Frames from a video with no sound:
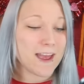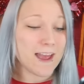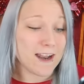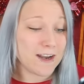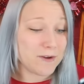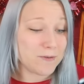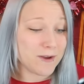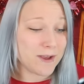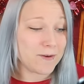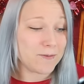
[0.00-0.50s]

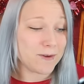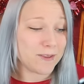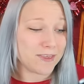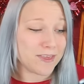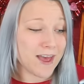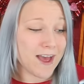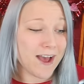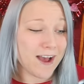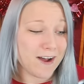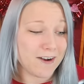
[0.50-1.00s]
Anyway,
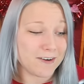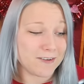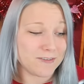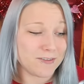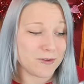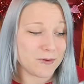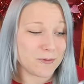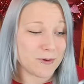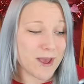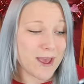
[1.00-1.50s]
with that out
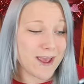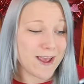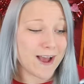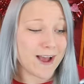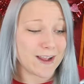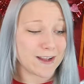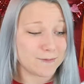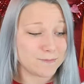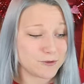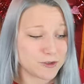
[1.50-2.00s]
of the way,
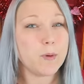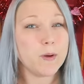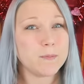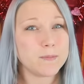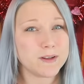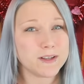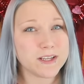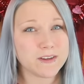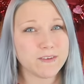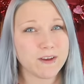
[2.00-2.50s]
I am, but
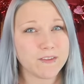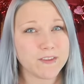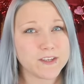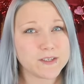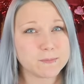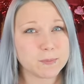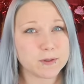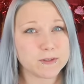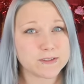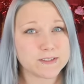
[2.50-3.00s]
I'm gonna leave out
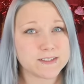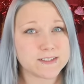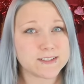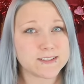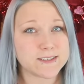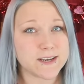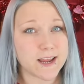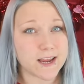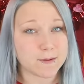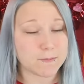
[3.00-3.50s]
this
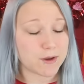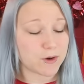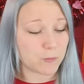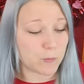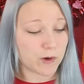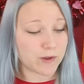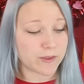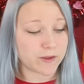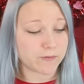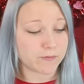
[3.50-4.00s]
person's name and
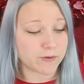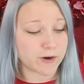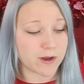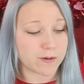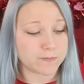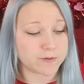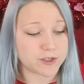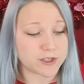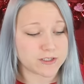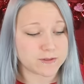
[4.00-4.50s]
where they're
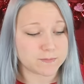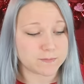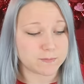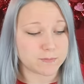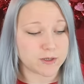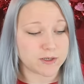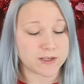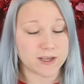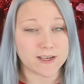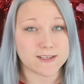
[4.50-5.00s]
from just
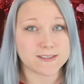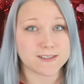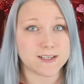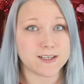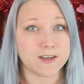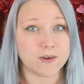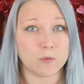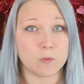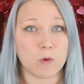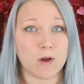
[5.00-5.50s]
in case
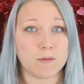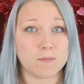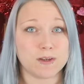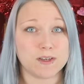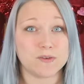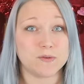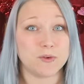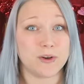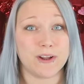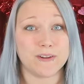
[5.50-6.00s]
they didn't want
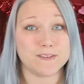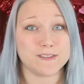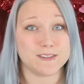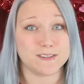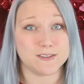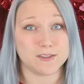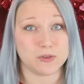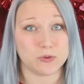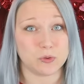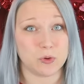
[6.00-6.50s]
me to announce
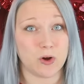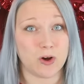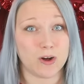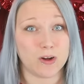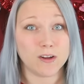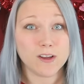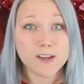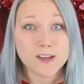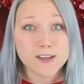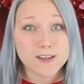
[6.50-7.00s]
it to
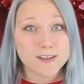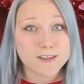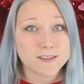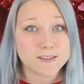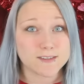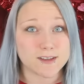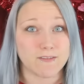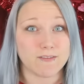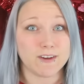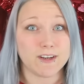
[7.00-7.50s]
all
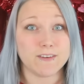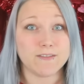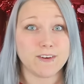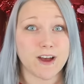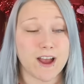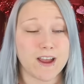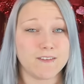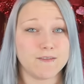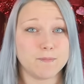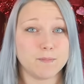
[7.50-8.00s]

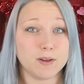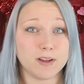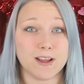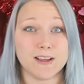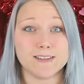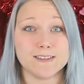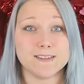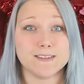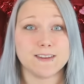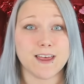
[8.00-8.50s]
75
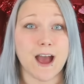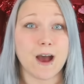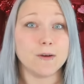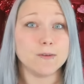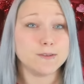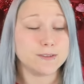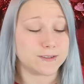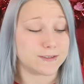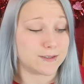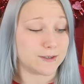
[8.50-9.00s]
plus
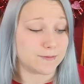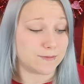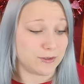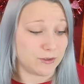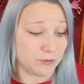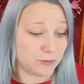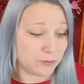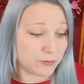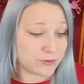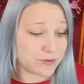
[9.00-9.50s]
thousand of
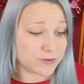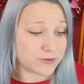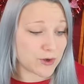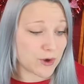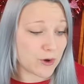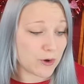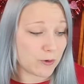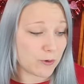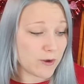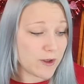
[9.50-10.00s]
you.
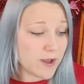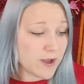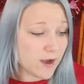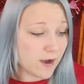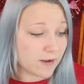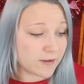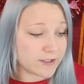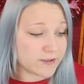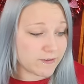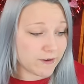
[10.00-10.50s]
So
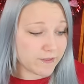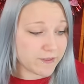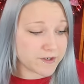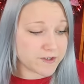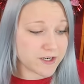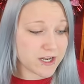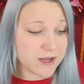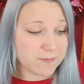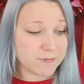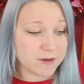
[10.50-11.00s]
I'll leave out
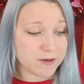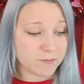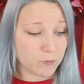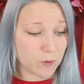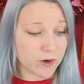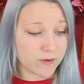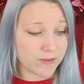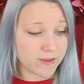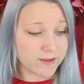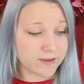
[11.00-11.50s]
their name and
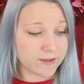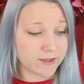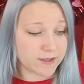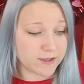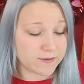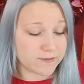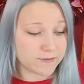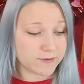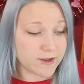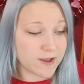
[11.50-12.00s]
where they
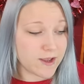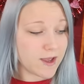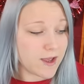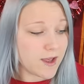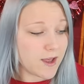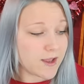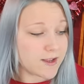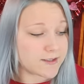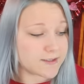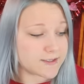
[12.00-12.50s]
live.
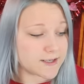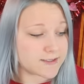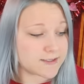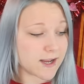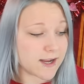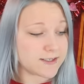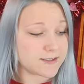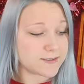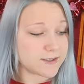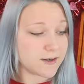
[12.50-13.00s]
It says,
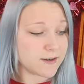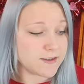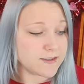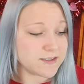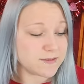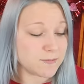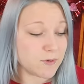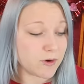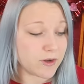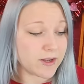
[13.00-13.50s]
I
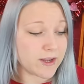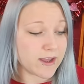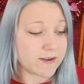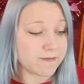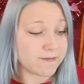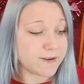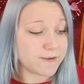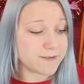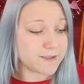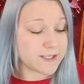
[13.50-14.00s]
started smoking
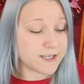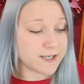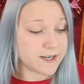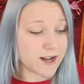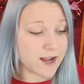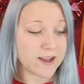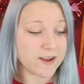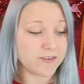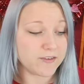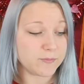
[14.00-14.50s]
at 15.
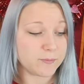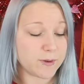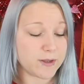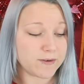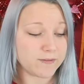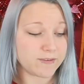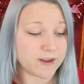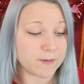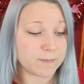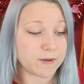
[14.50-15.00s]
I have
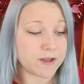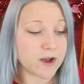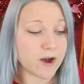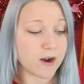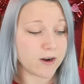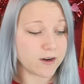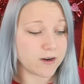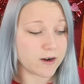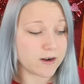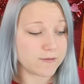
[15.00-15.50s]
been vaping
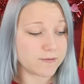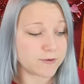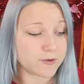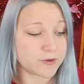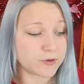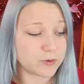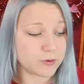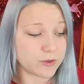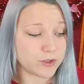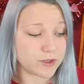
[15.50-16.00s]
on and off for
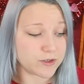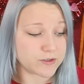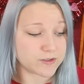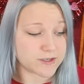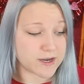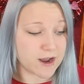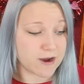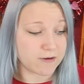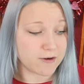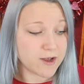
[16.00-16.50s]
two
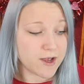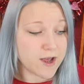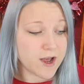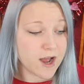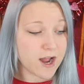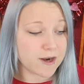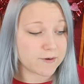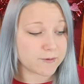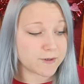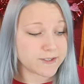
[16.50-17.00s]
years now.
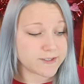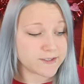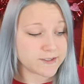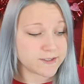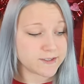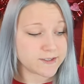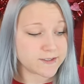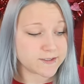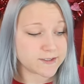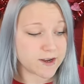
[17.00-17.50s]
I
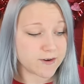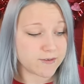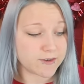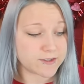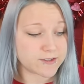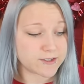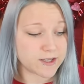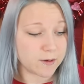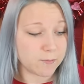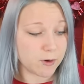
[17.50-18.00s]
recently
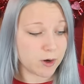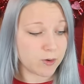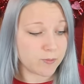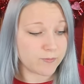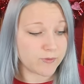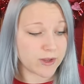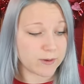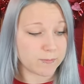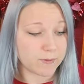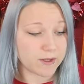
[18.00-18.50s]
discovered
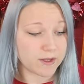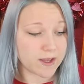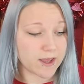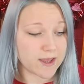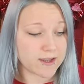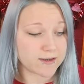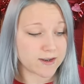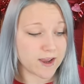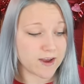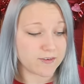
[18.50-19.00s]
sub-ohm vaping
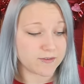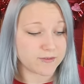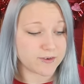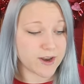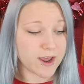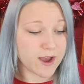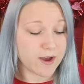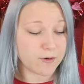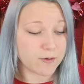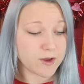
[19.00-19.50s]
and have
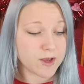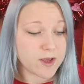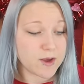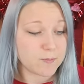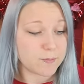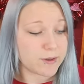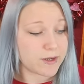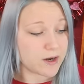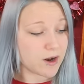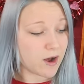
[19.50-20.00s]
now
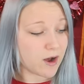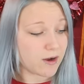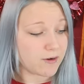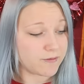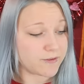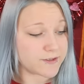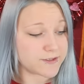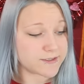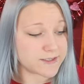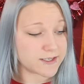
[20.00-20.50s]
been
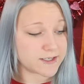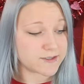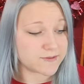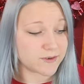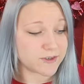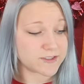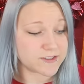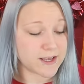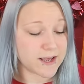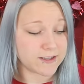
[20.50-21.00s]
off the cigs
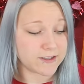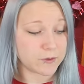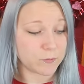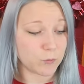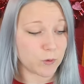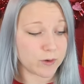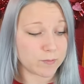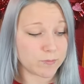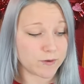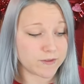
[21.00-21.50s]
for exactly
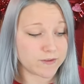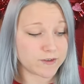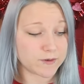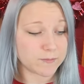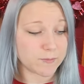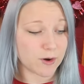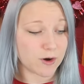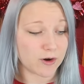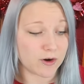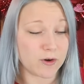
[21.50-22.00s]
one month
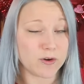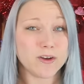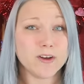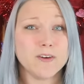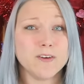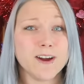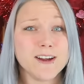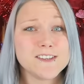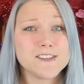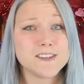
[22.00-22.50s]
tomorrow.
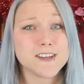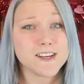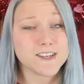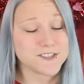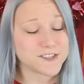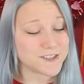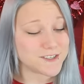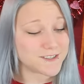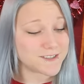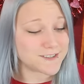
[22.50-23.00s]

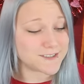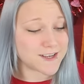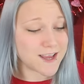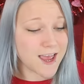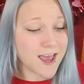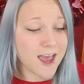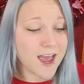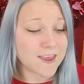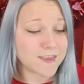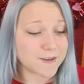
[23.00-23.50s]
Congratulations!
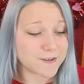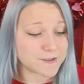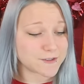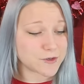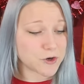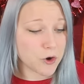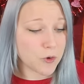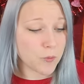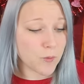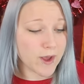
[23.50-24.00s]
And
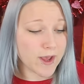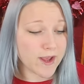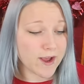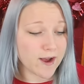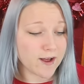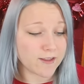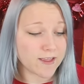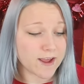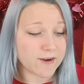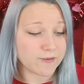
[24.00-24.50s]
there's no way
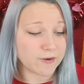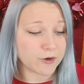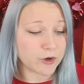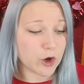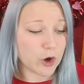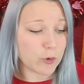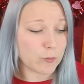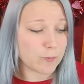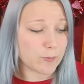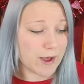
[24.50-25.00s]
I'll ever
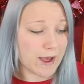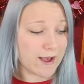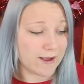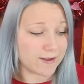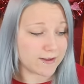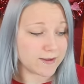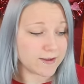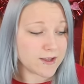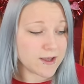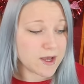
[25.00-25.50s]
go
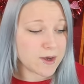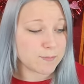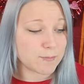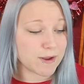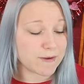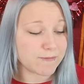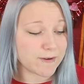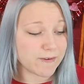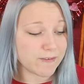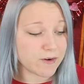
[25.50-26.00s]
back.
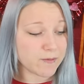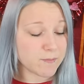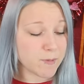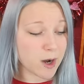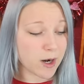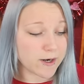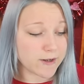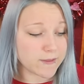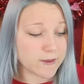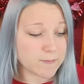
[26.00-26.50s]
My favorite
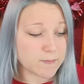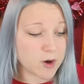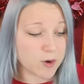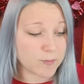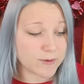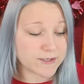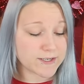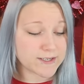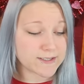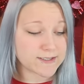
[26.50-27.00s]
mod at the
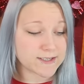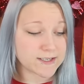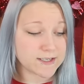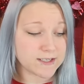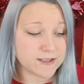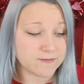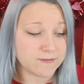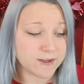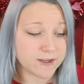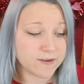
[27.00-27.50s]
moment is the
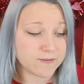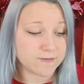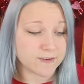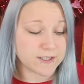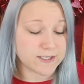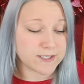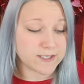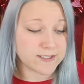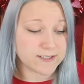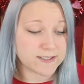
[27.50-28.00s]
EVIC
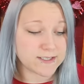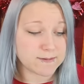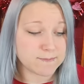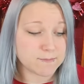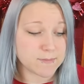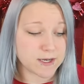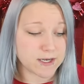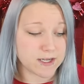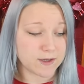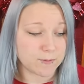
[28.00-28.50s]
VTC
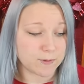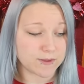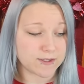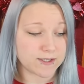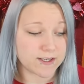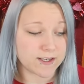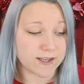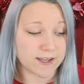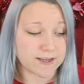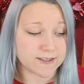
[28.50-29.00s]
Mini with
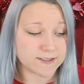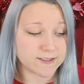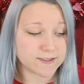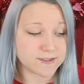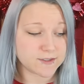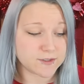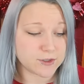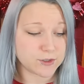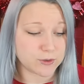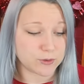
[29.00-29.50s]
the
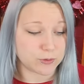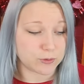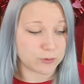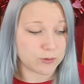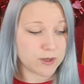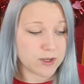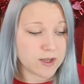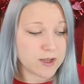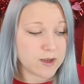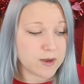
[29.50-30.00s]
Atlantis
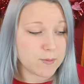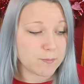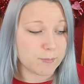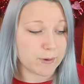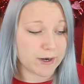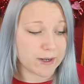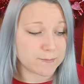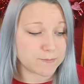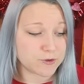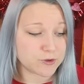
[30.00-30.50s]
2
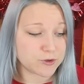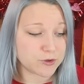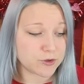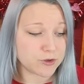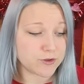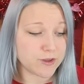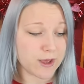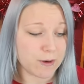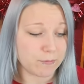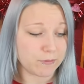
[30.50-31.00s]
but I'm
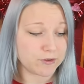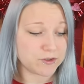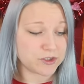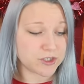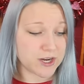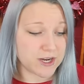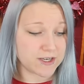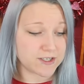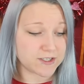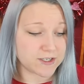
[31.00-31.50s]
sure that will mm-hmm.
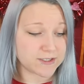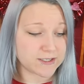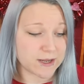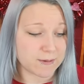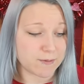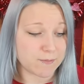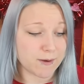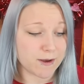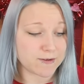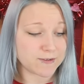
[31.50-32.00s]
change as
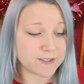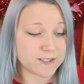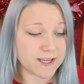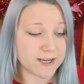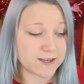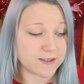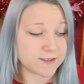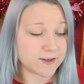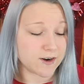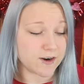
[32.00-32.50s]
I'm about to
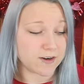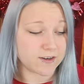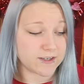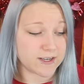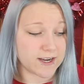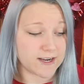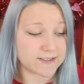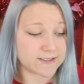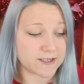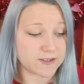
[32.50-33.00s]
get into
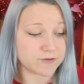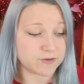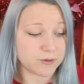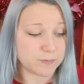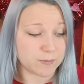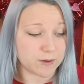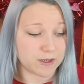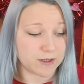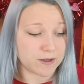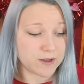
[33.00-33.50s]
RDAs and
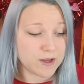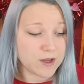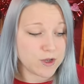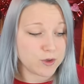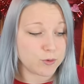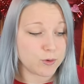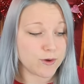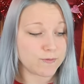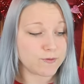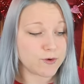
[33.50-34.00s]
dripping.
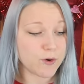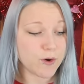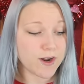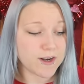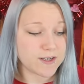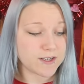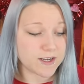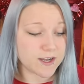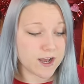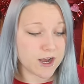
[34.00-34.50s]
You have no
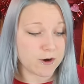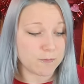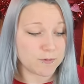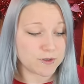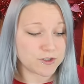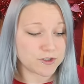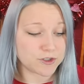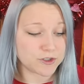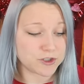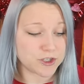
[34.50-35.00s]
idea how
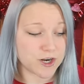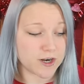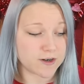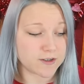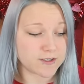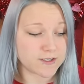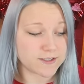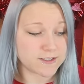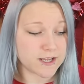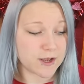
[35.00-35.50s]
much your
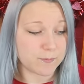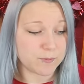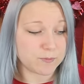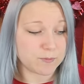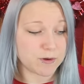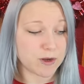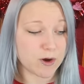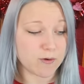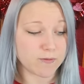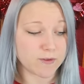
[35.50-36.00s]
channel has
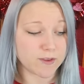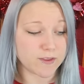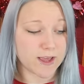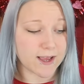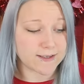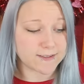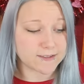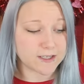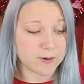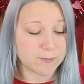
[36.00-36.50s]
helped me over the
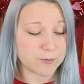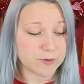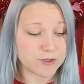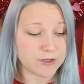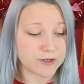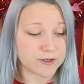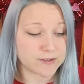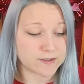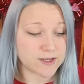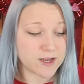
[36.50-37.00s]
last couple
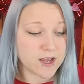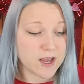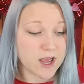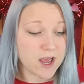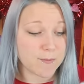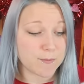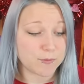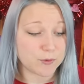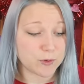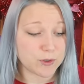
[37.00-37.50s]
years,
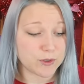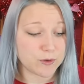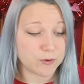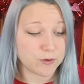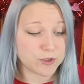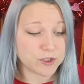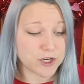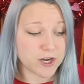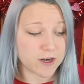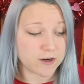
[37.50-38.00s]
and between
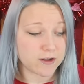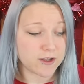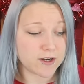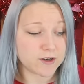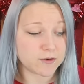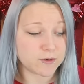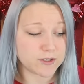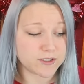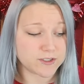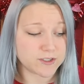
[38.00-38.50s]
your channel
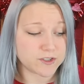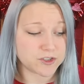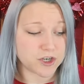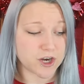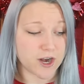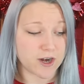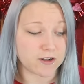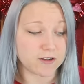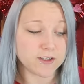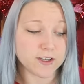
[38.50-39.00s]
and Chris's
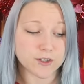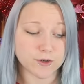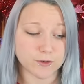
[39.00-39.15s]
channel,